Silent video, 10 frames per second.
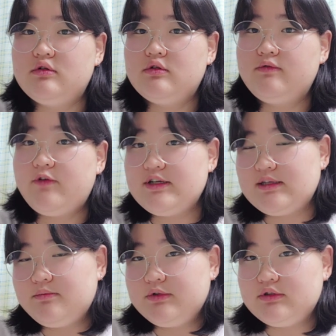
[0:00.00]
For
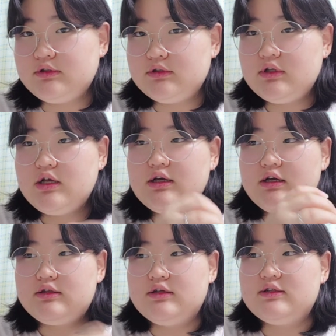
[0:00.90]
example,
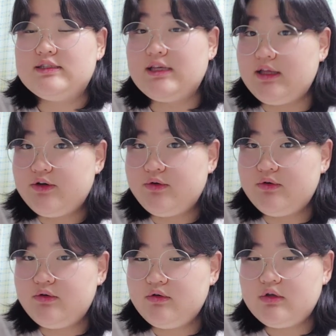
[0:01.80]
the
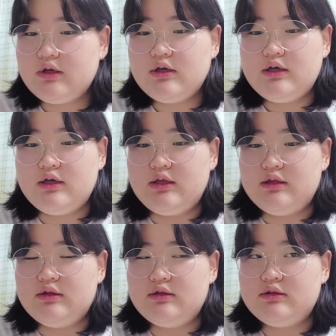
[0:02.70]
silicon
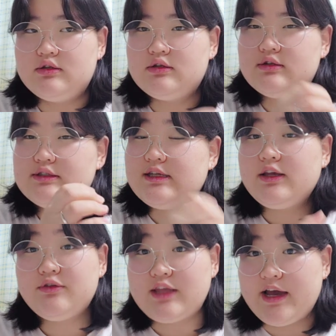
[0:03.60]
and
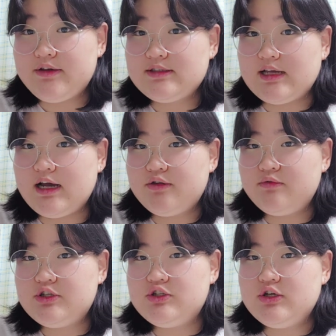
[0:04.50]
silicon dioxide,
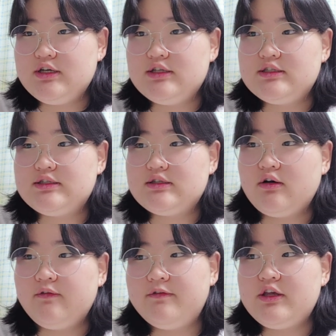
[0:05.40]
which is
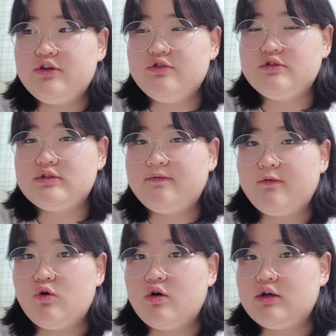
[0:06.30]
often used
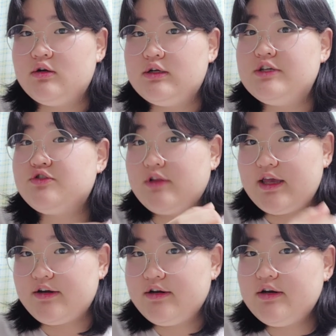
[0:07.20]
for
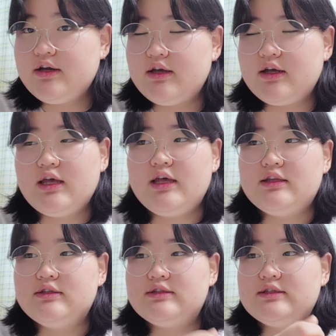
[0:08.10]
insulator,
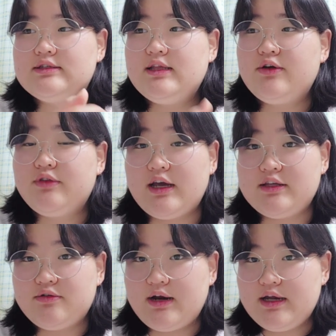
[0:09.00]
and silicon
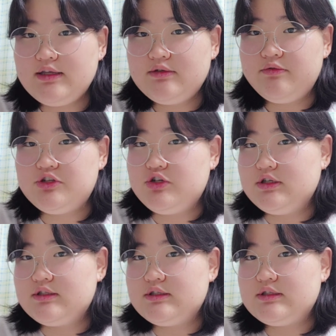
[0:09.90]
nitride, which
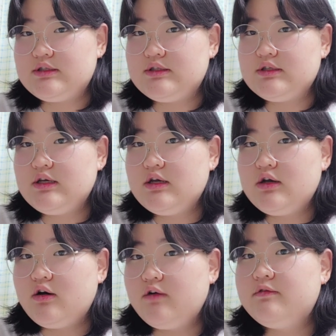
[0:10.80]
is
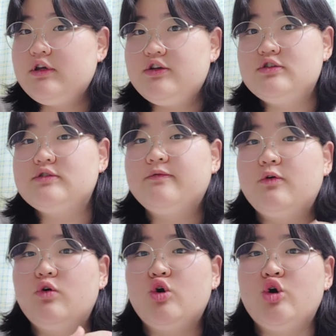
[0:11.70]
often used
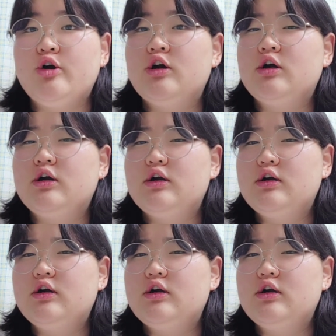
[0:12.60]
for